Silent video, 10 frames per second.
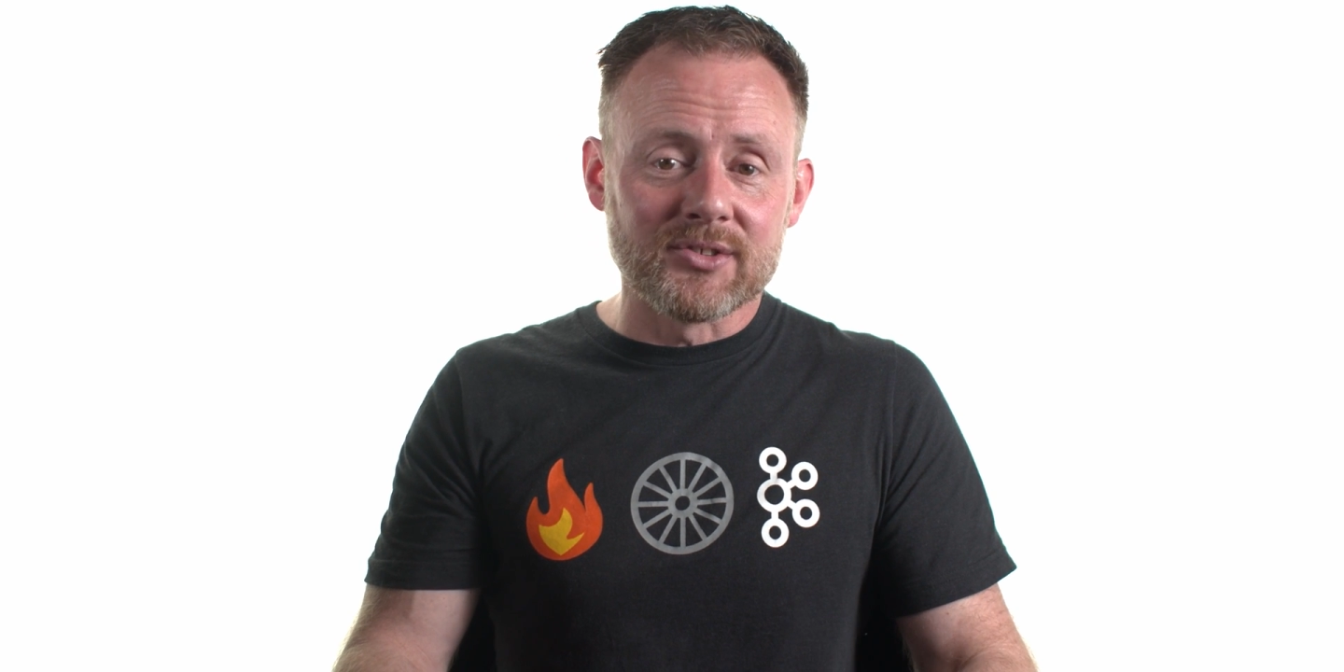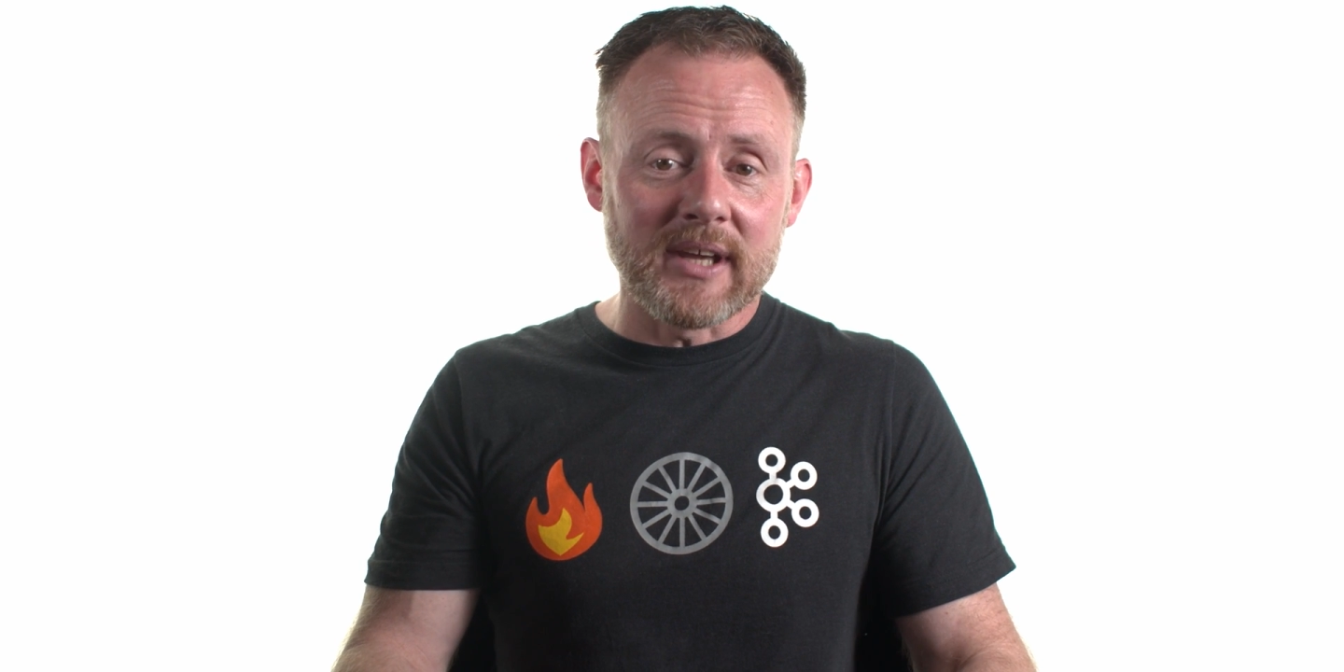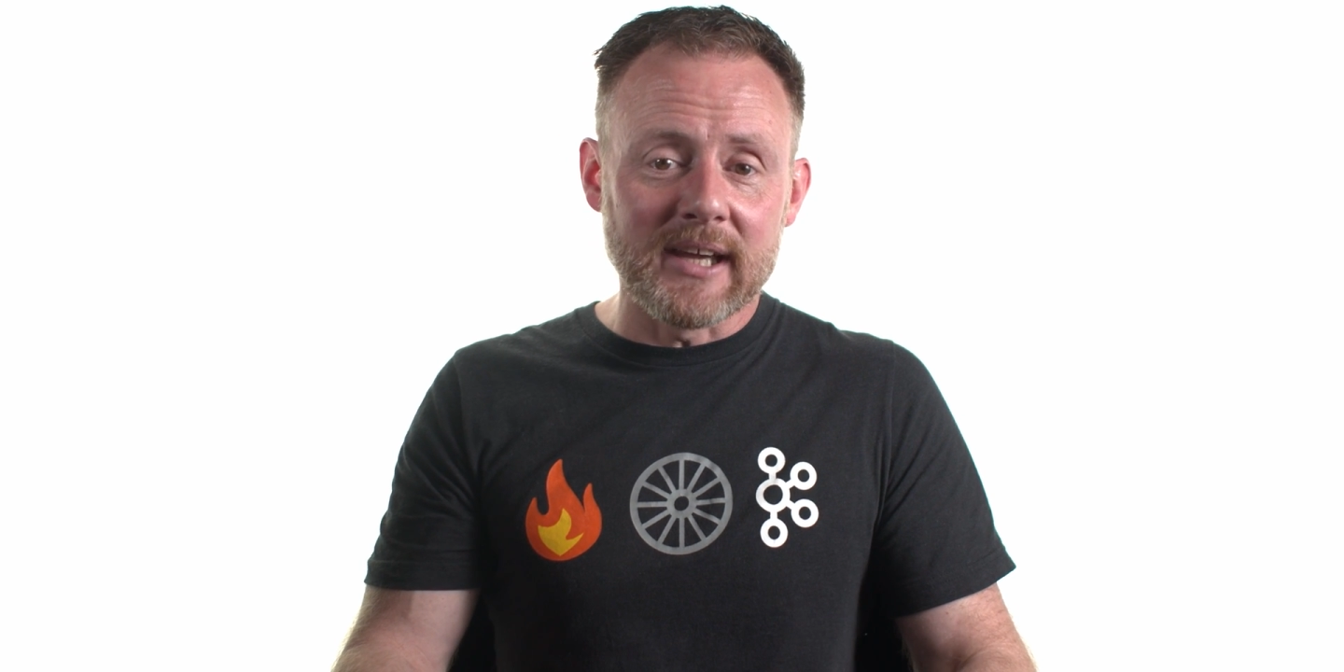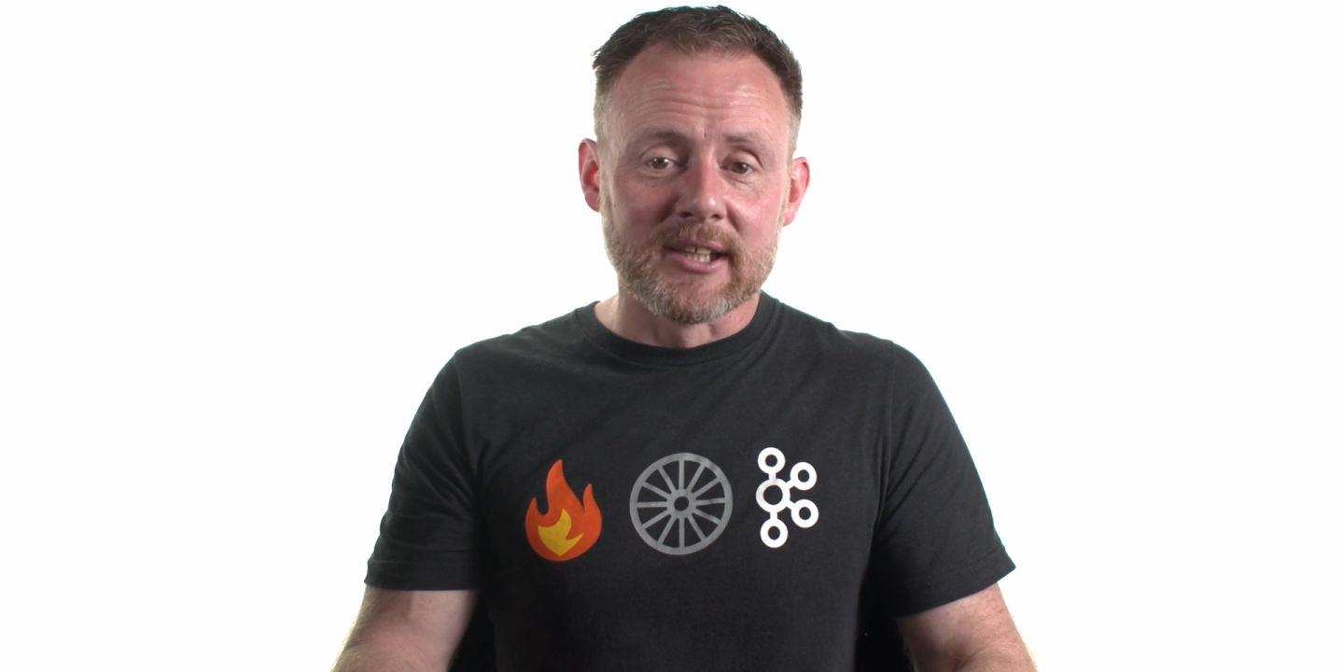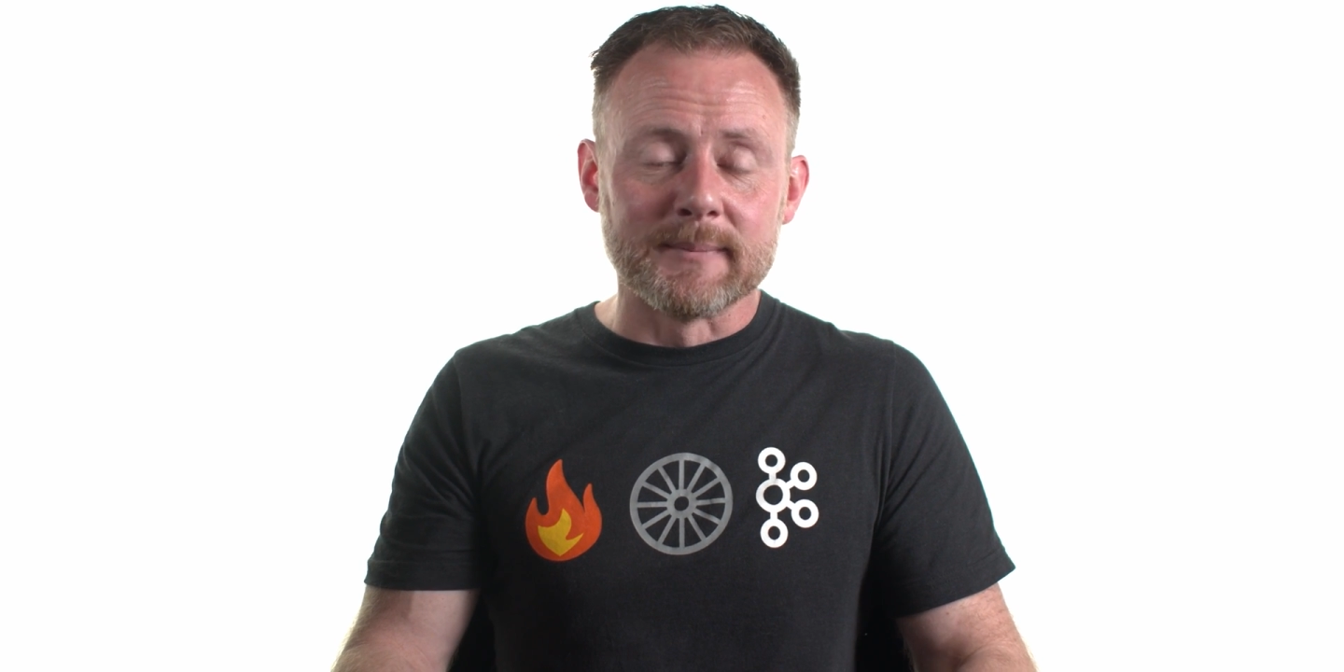
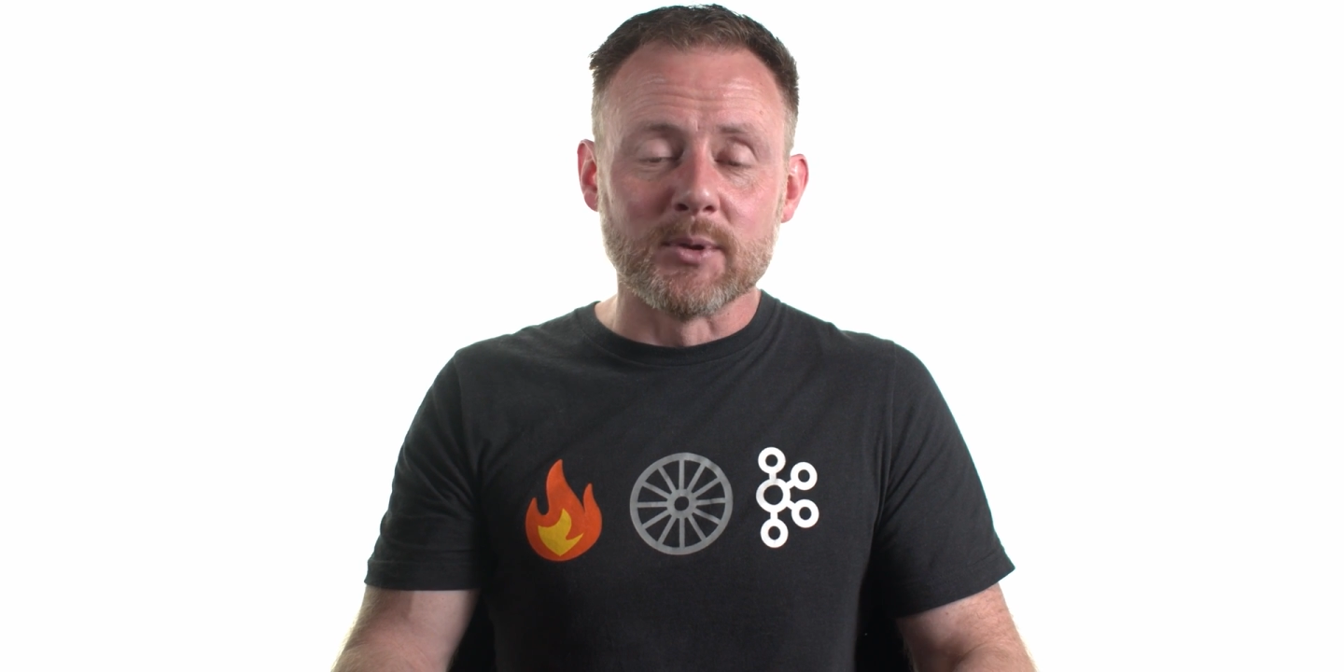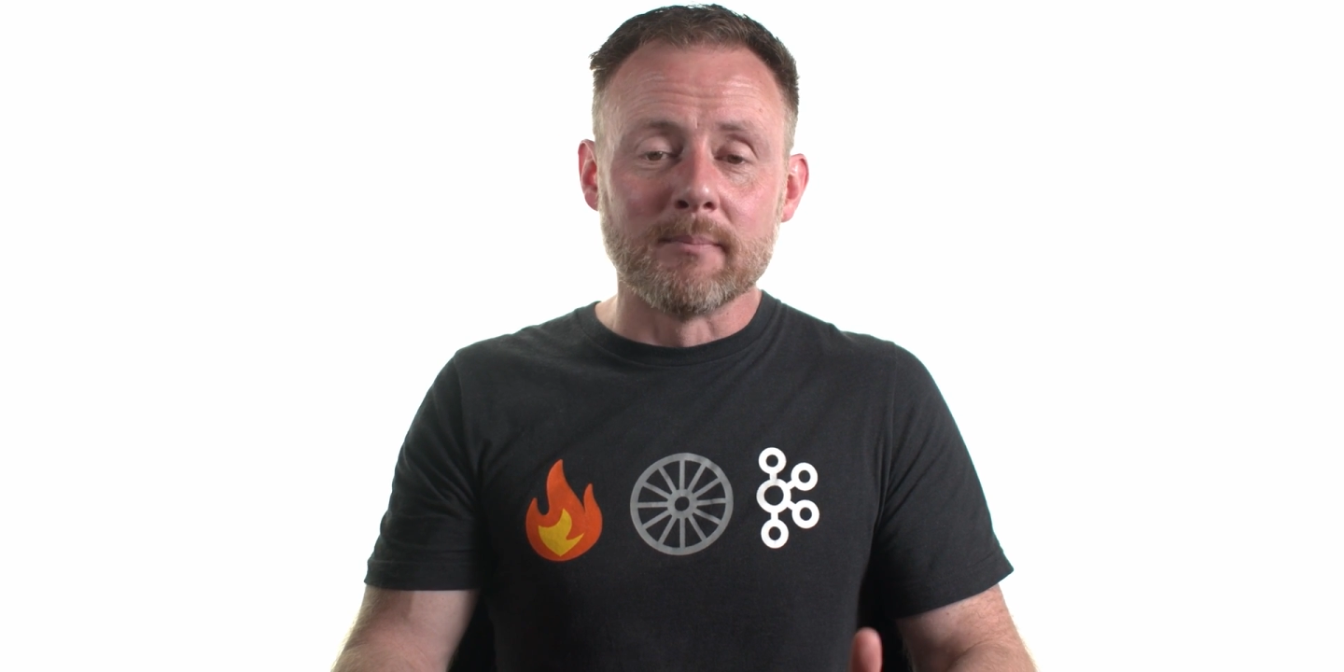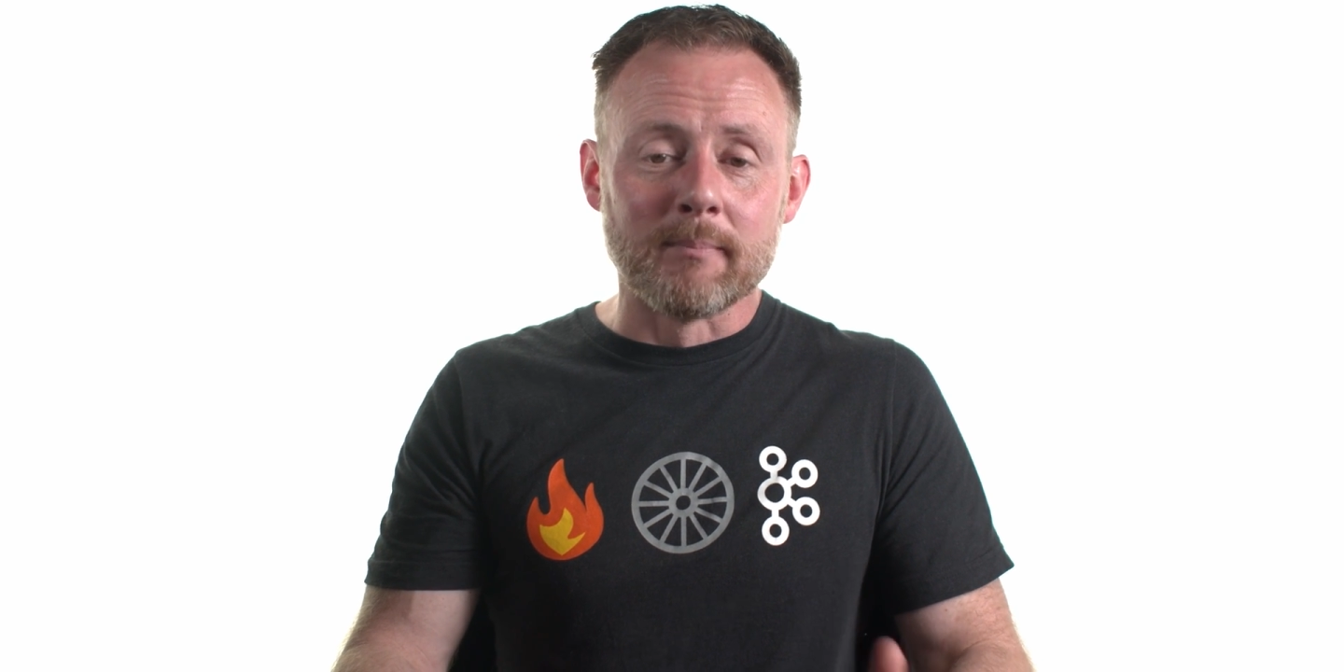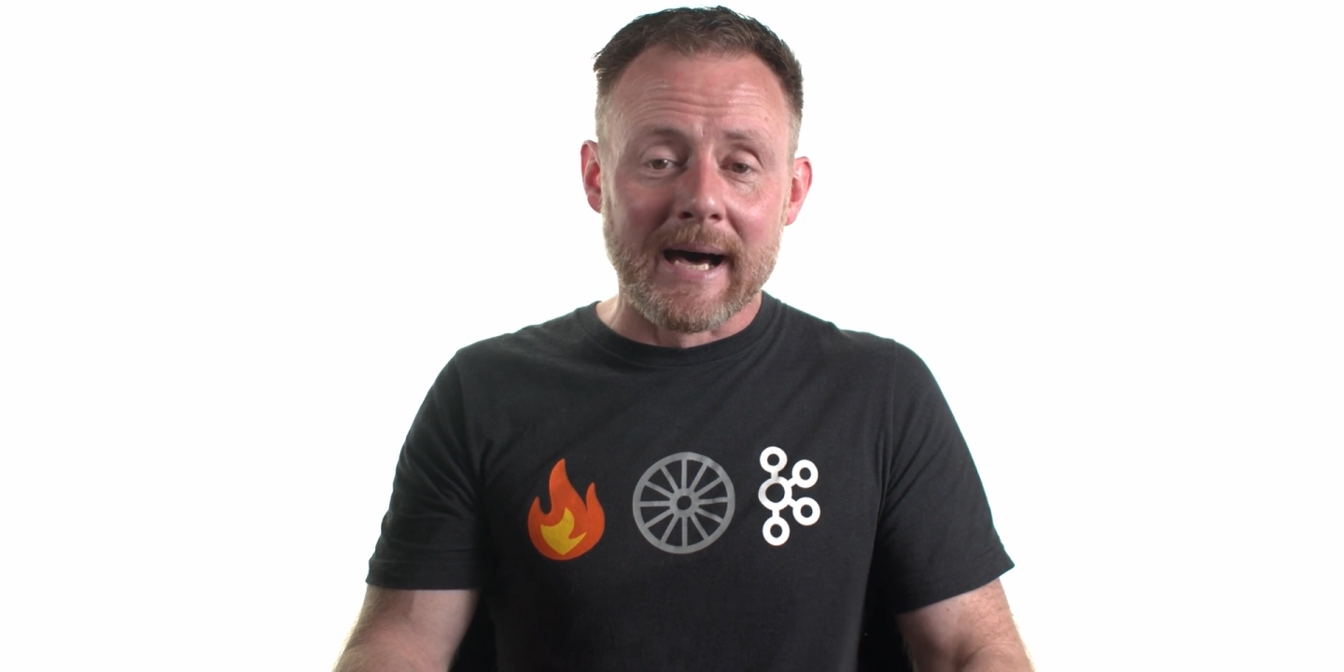scalable